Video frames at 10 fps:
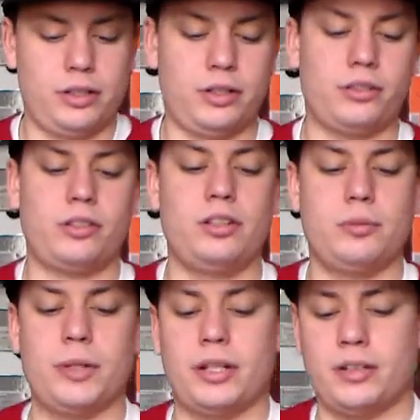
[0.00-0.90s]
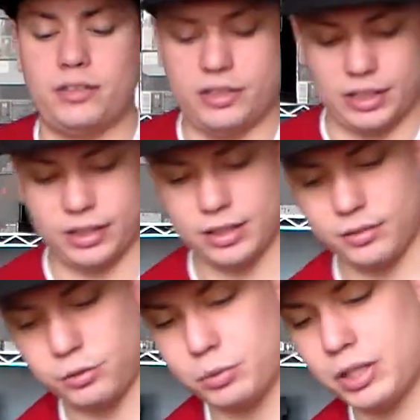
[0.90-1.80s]
and I'll tell you about it in a second
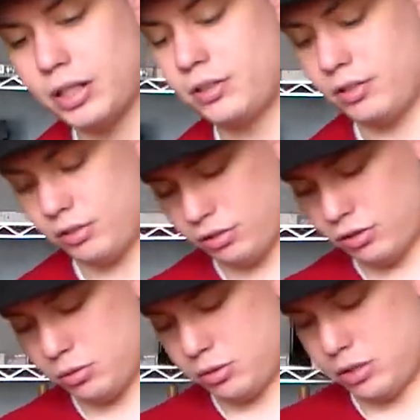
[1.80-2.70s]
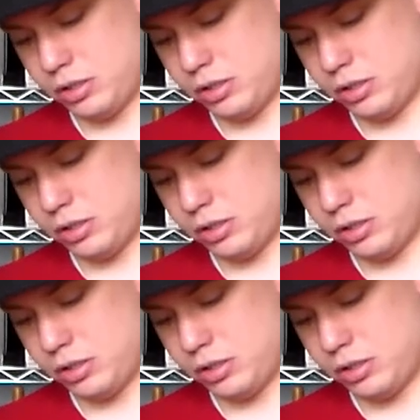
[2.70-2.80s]
after we get into the shoe.